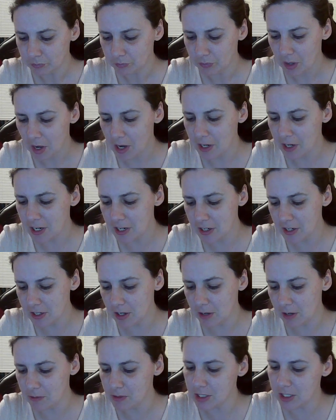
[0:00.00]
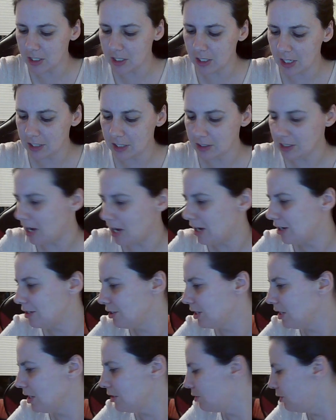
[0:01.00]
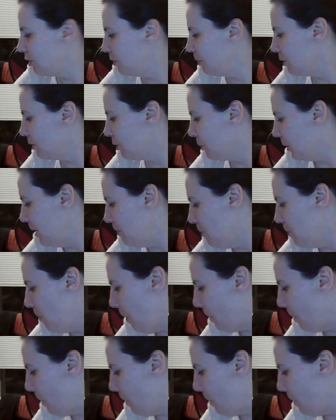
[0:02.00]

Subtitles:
I really like that. It's not super sweet.